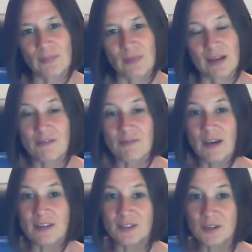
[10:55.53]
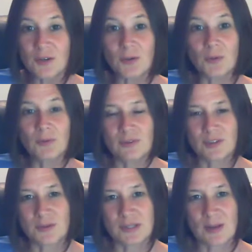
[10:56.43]
And if I do
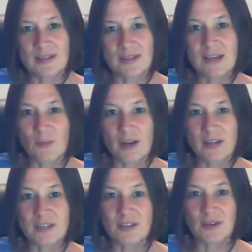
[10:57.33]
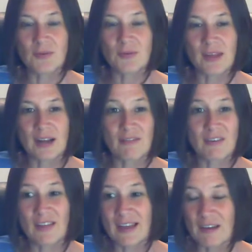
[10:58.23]
as well as I wanted to do, then I
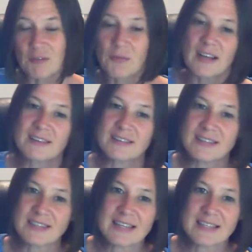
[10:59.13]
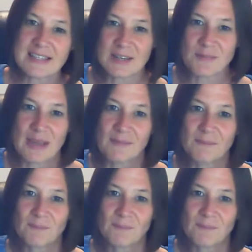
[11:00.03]
feel like everyone else is less than me.